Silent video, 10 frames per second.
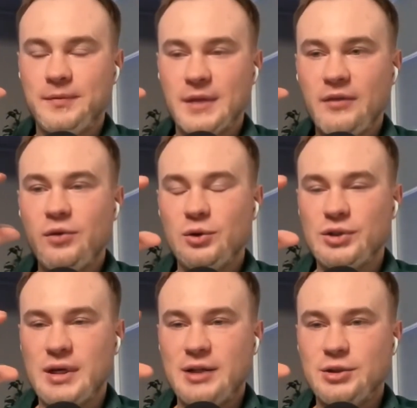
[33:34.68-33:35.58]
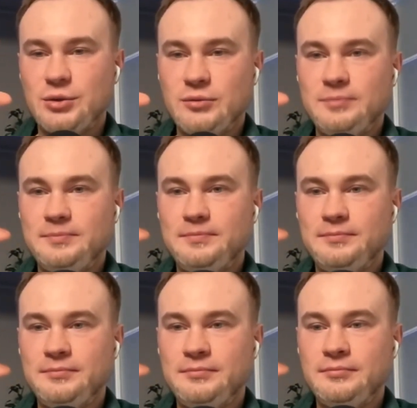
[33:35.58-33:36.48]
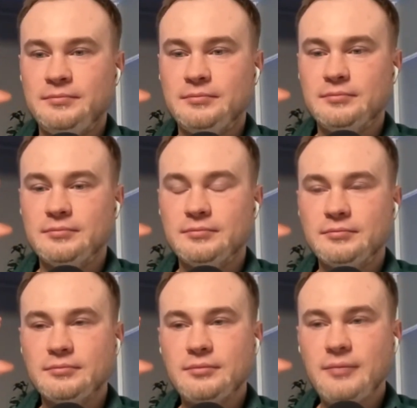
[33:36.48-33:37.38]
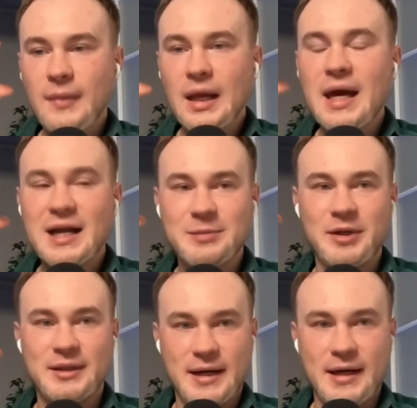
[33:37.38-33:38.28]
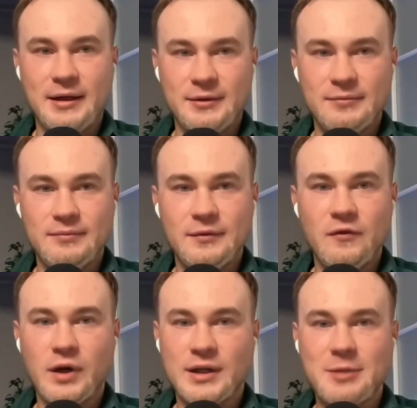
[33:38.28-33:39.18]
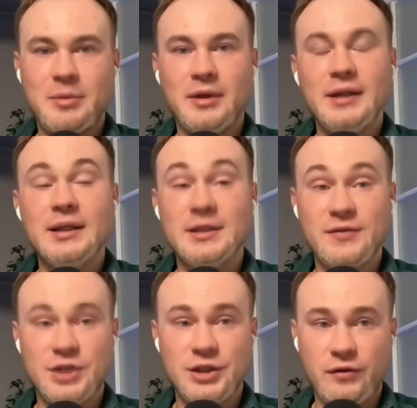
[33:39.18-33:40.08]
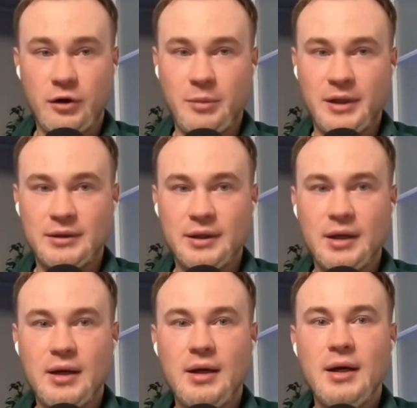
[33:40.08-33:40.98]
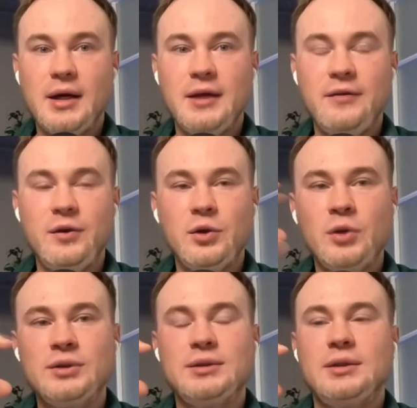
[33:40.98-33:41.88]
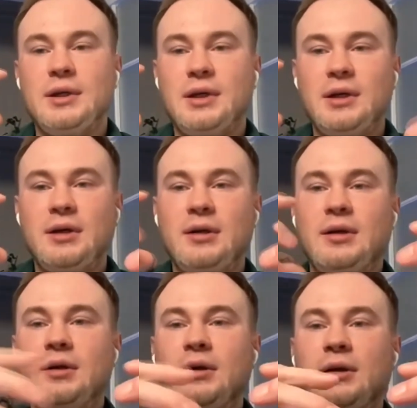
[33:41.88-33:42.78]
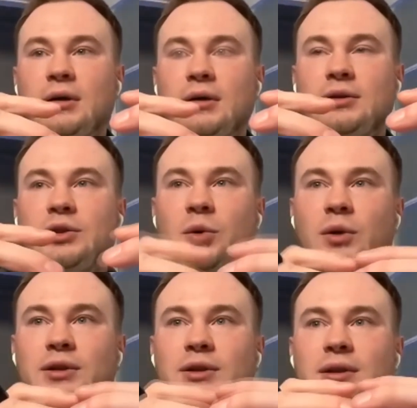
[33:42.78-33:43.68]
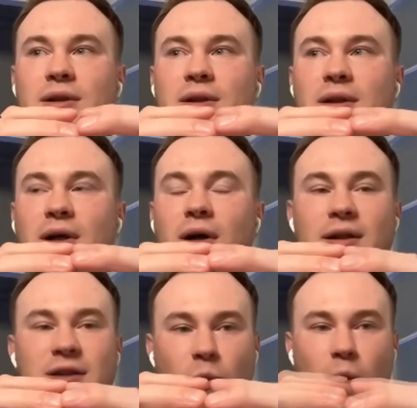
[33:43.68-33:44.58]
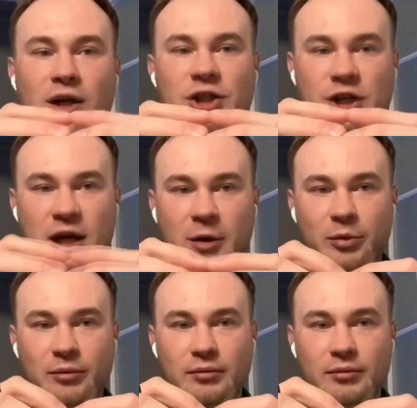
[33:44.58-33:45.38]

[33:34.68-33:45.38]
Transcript: if you try to export icon, for example, in SVG format, if you not do it into one shape,